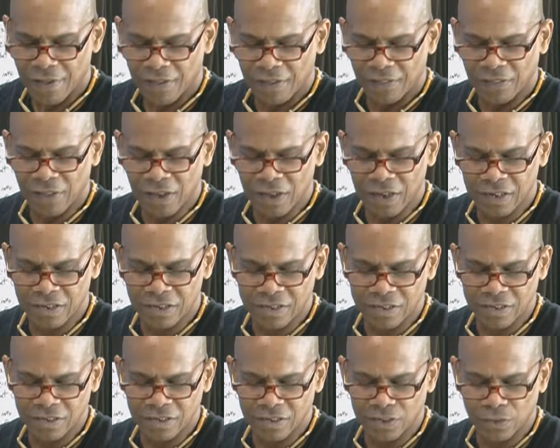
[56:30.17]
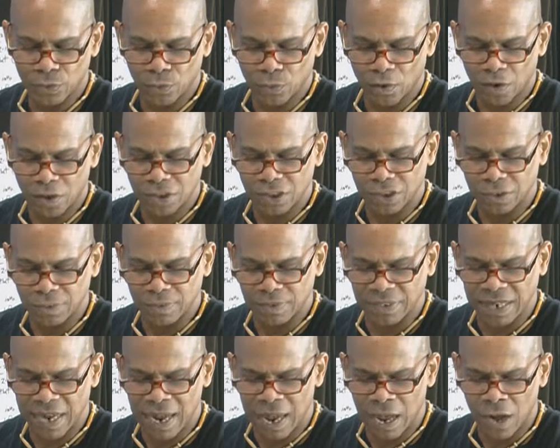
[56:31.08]
Thus, to worship
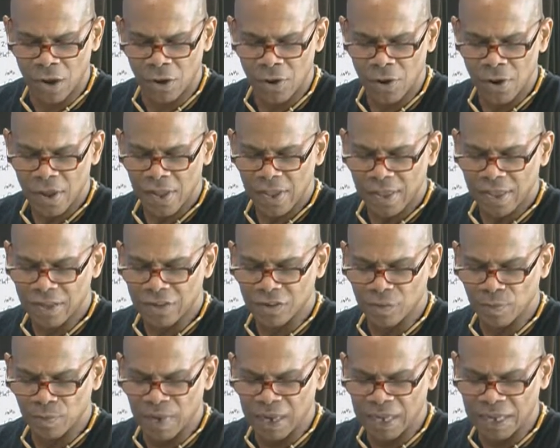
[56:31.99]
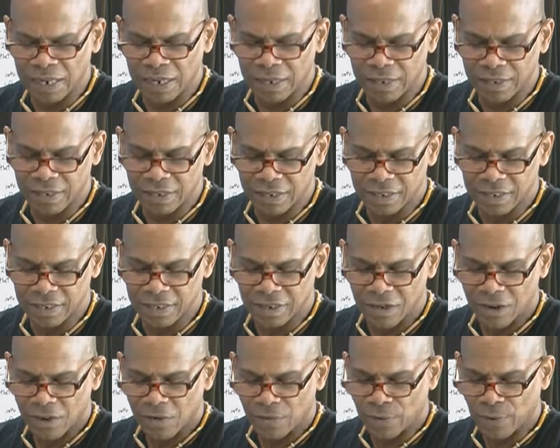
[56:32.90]
Tao is meaningless,
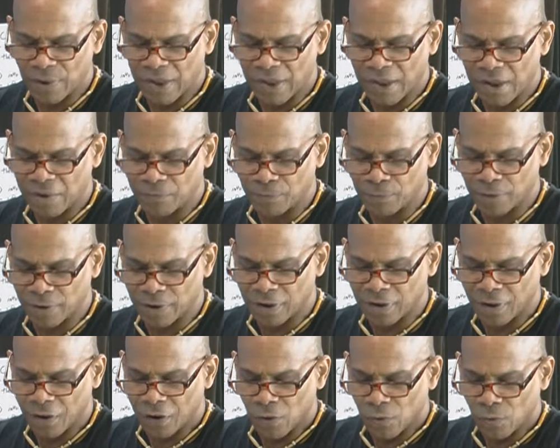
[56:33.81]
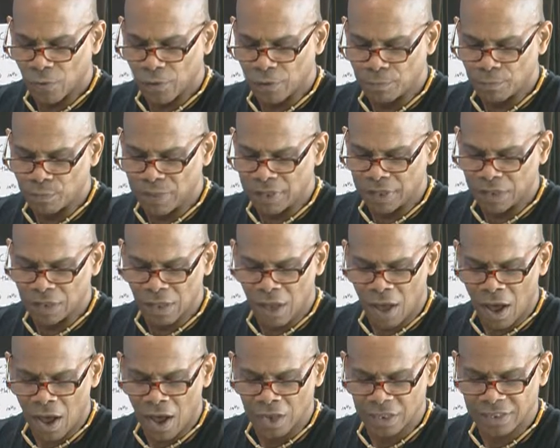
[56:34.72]
for effort would be
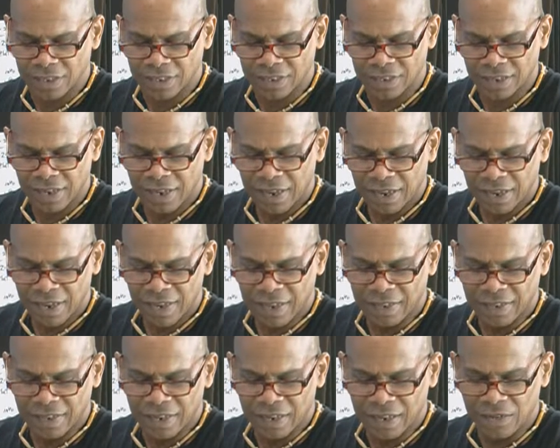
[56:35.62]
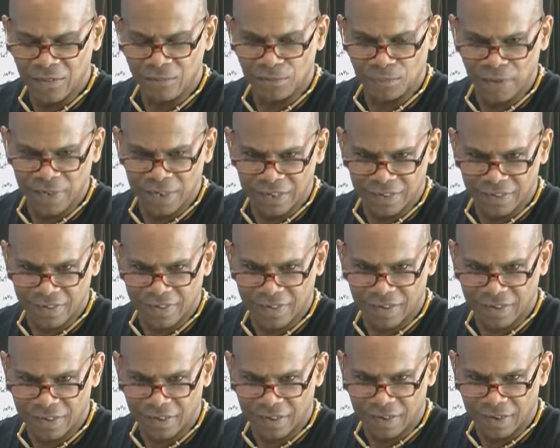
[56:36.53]
lost in the infinite
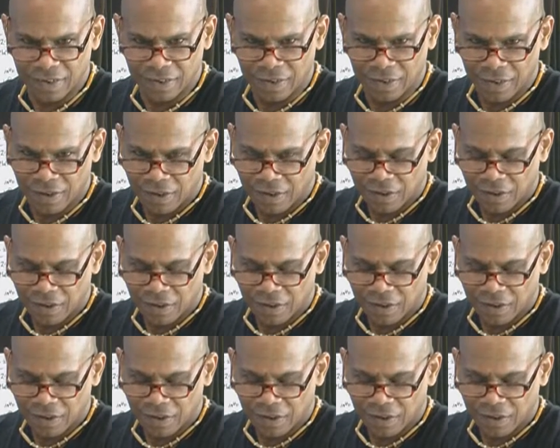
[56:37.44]
sea.